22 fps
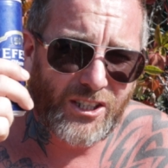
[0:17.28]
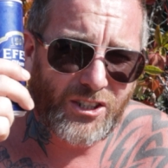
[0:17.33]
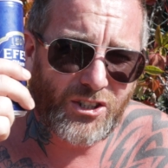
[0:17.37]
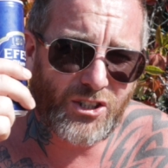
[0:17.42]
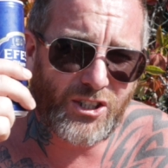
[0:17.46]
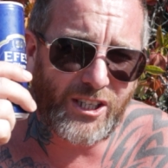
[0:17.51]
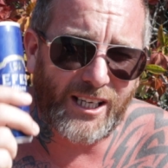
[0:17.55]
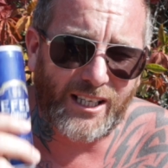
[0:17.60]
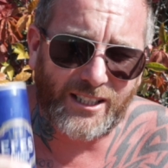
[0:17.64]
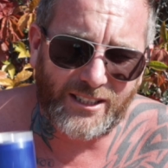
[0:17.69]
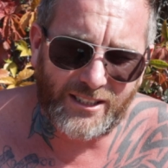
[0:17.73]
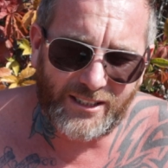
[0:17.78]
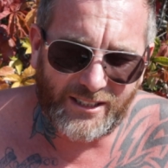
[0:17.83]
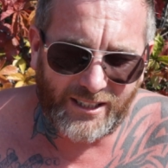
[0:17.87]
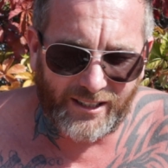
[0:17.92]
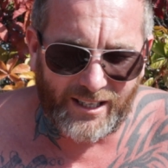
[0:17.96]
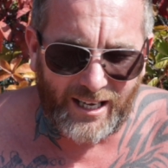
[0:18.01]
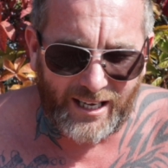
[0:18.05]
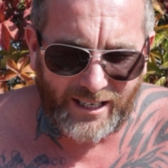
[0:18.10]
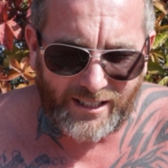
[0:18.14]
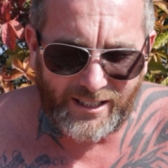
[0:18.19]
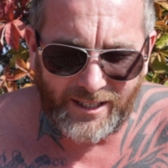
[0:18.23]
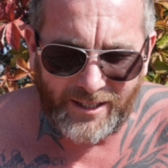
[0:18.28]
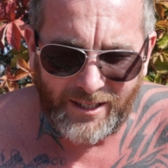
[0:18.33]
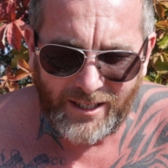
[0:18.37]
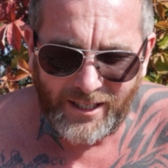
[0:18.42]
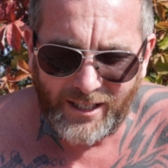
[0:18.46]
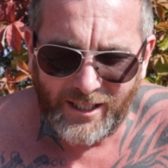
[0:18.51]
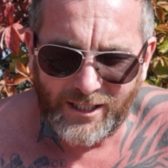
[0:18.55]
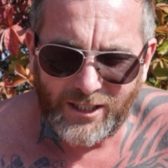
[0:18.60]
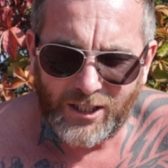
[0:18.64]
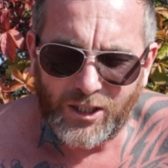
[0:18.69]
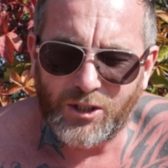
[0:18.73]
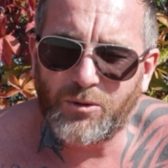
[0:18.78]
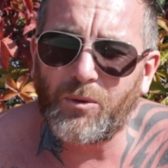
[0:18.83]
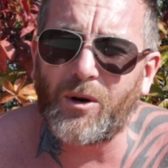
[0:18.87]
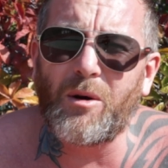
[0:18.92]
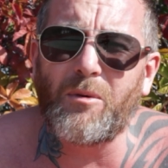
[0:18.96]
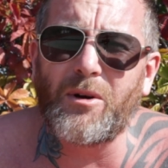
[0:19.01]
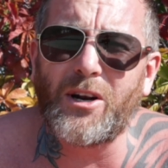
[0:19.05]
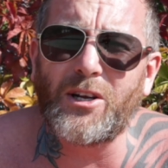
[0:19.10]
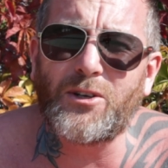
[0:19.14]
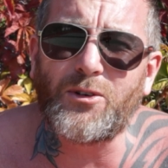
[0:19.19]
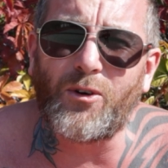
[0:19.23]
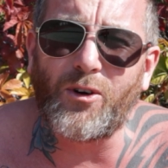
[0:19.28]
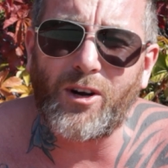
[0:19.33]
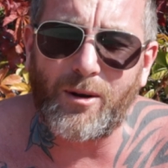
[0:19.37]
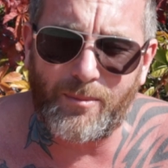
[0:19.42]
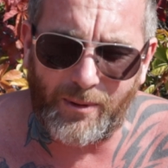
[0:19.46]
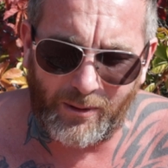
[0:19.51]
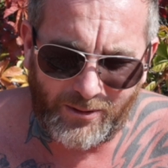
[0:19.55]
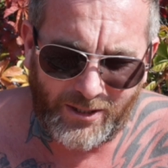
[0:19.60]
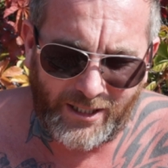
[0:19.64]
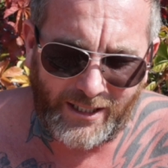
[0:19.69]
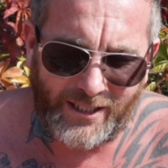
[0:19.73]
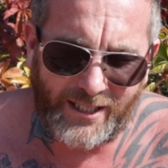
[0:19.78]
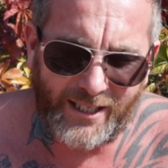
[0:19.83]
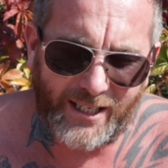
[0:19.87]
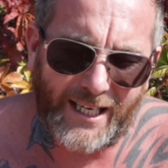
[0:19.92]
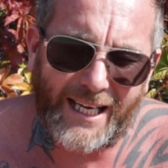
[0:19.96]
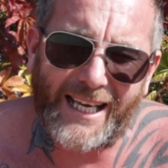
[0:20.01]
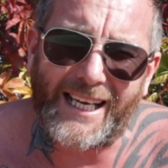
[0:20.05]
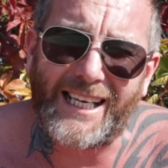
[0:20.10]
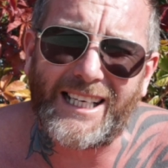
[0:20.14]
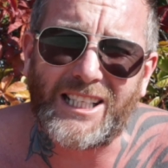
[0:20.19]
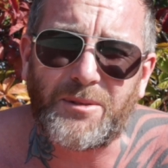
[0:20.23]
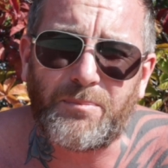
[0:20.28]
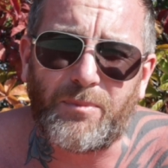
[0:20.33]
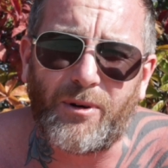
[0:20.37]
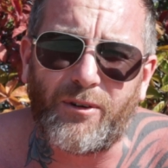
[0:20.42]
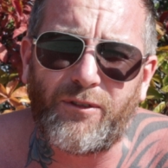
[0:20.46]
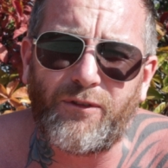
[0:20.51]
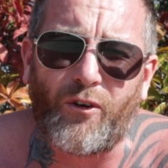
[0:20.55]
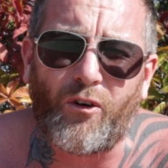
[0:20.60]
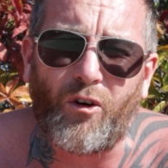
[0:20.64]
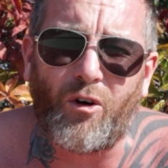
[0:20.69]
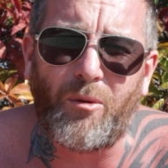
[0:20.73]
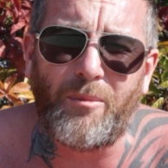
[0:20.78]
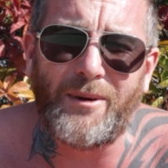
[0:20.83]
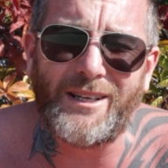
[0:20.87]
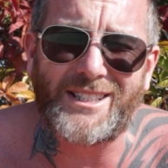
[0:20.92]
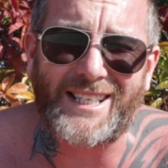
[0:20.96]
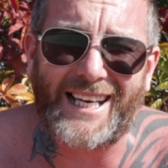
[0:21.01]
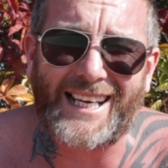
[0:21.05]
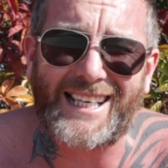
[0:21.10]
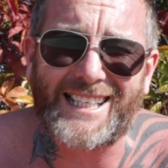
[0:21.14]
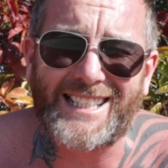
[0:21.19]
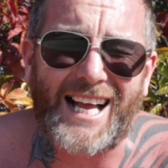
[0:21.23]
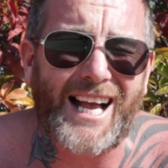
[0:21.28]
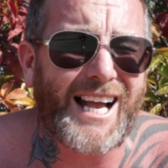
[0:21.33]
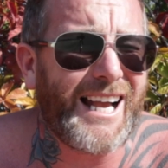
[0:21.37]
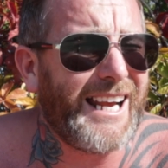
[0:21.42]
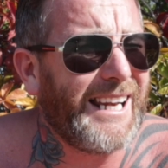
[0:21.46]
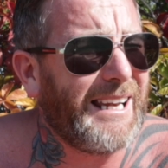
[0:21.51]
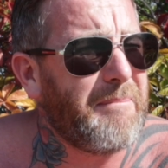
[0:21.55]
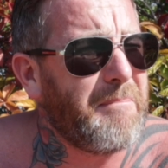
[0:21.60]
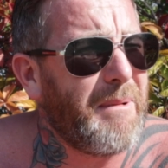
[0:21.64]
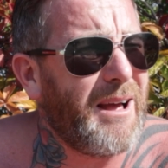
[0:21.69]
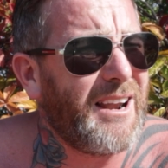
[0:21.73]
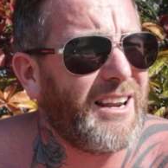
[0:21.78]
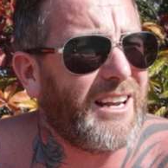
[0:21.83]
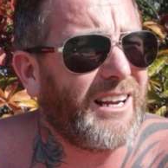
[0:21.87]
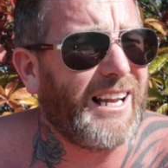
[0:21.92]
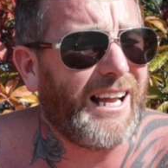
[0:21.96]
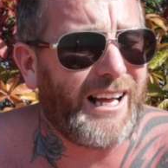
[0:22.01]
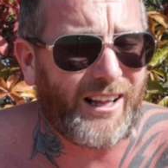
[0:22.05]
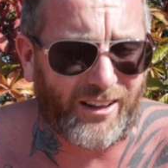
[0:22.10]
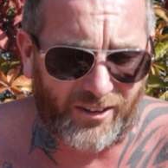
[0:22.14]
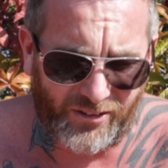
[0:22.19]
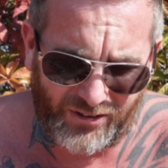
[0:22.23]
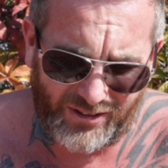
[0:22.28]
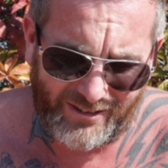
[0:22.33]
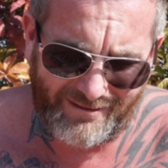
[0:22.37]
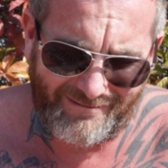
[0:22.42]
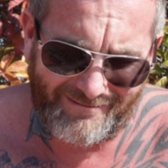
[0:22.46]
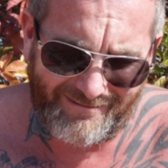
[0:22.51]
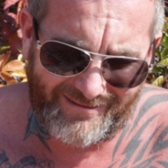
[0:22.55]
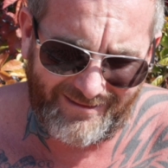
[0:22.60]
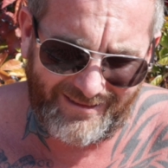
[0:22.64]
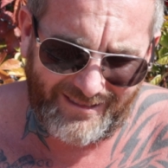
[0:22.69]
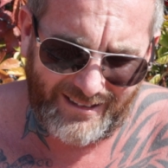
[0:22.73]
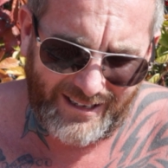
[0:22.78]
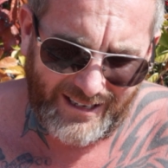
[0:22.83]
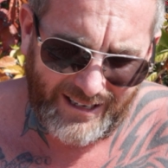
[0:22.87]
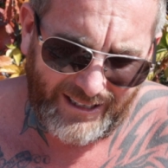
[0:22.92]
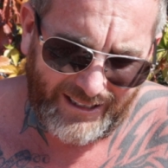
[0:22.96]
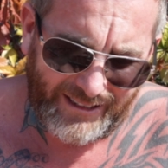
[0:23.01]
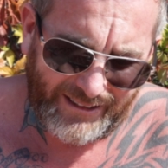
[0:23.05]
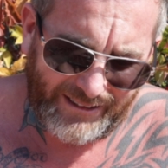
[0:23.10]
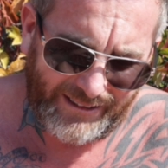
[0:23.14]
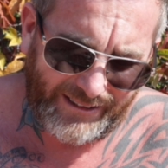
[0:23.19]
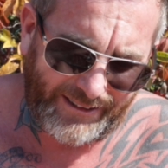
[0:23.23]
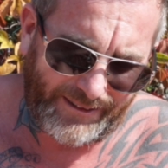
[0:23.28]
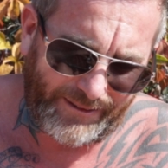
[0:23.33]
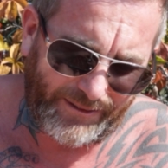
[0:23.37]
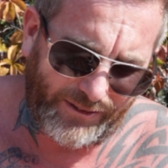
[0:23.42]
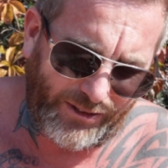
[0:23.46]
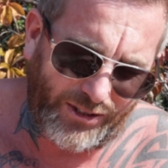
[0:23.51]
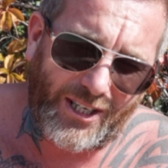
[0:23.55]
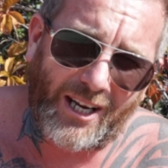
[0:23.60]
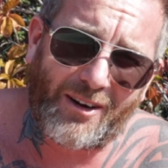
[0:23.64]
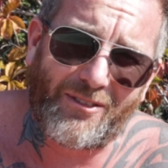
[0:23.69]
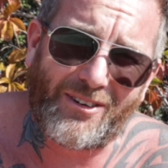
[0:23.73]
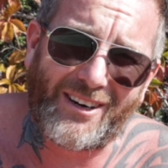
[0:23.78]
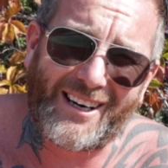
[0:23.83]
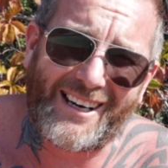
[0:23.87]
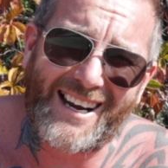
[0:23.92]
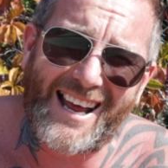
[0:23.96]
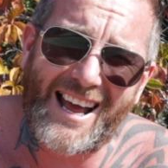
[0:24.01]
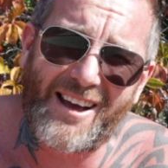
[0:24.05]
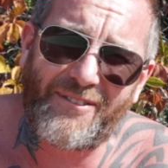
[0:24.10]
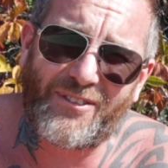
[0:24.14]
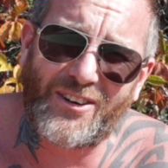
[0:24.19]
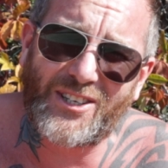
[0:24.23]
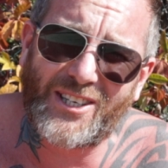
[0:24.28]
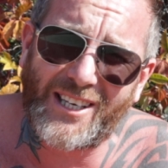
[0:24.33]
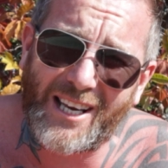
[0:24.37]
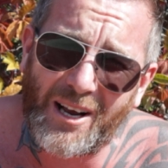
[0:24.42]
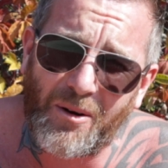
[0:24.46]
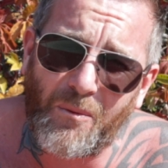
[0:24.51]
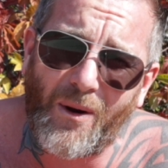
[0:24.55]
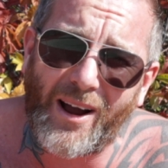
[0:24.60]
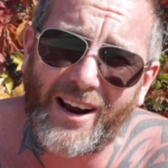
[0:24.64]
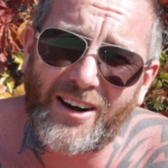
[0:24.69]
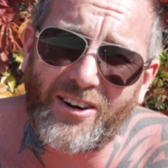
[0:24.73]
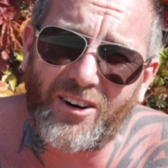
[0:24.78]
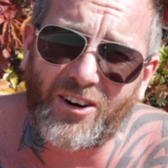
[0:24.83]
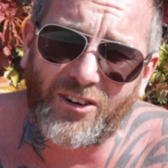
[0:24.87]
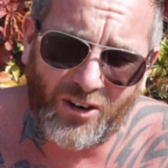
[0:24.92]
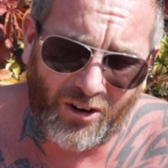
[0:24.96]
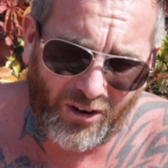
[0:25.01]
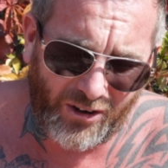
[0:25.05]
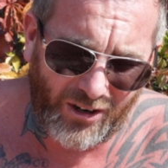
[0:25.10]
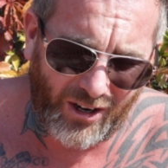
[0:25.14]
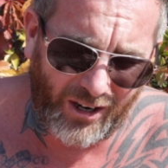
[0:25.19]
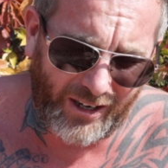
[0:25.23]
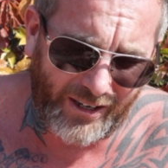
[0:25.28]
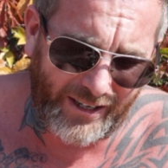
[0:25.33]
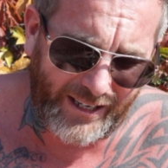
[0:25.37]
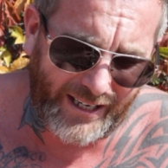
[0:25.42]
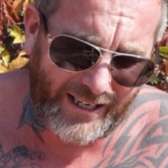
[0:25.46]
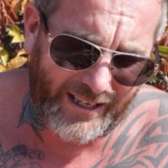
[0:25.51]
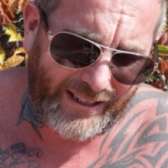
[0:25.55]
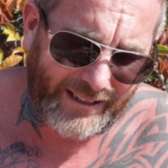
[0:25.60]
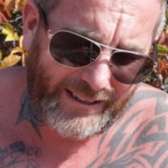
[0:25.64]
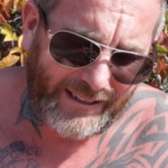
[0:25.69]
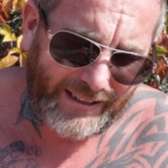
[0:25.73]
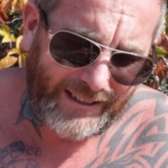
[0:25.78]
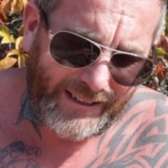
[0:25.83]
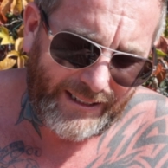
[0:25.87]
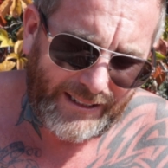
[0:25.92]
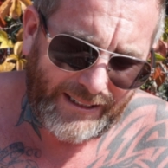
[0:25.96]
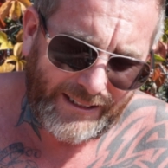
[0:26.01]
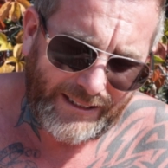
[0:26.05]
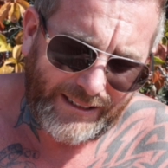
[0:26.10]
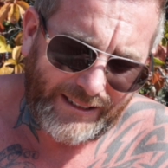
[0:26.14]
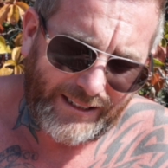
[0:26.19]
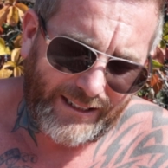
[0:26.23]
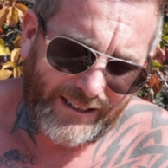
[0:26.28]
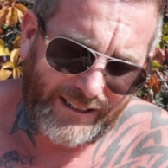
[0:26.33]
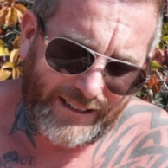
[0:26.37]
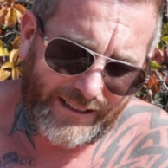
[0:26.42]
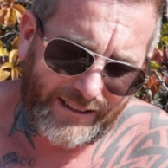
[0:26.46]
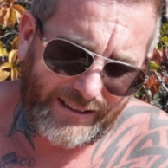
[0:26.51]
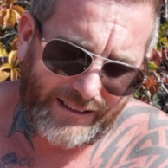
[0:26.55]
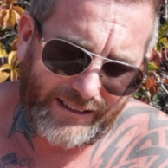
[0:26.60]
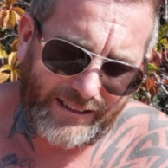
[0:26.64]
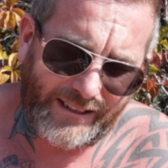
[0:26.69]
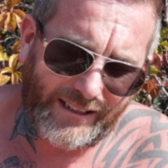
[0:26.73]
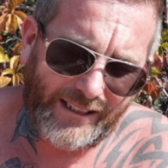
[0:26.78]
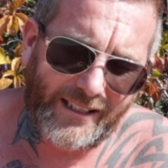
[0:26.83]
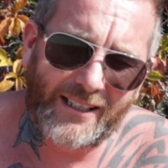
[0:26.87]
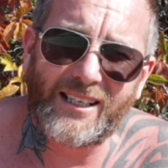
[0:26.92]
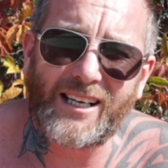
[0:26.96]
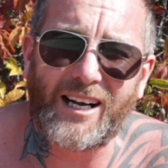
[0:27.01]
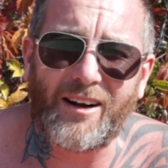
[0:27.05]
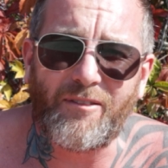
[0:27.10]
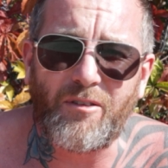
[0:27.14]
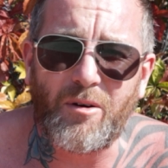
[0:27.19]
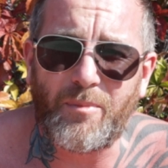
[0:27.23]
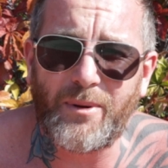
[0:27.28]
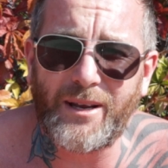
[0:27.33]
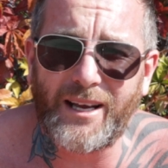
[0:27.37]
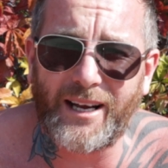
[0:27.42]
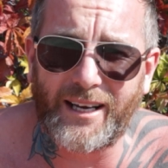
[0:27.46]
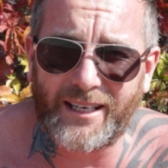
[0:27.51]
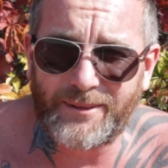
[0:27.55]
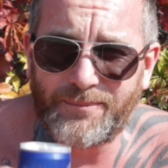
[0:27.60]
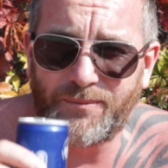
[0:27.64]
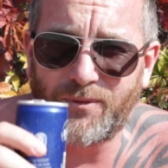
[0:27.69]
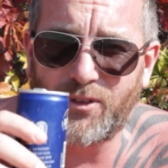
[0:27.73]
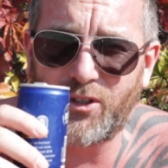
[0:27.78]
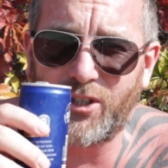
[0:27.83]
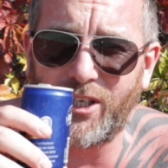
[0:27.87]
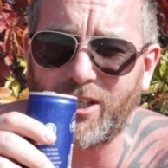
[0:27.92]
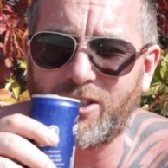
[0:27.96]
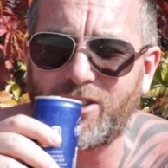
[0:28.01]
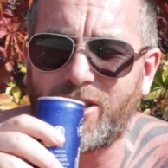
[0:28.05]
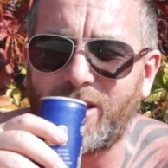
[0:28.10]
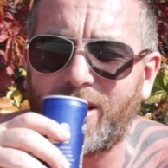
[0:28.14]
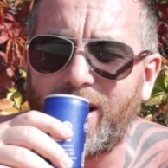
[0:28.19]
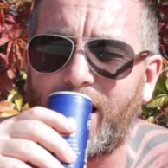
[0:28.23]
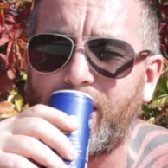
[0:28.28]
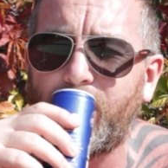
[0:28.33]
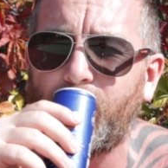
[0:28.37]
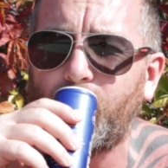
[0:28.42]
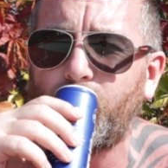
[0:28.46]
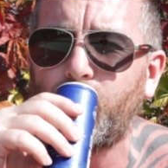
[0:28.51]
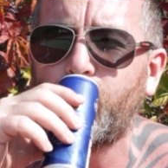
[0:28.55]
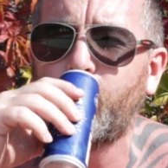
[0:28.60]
cheers to that. So what I want to talk about today is performance, anxiety, mental health. Oh, just having an FS here, why not, on holiday? Have a beer, cheers to that.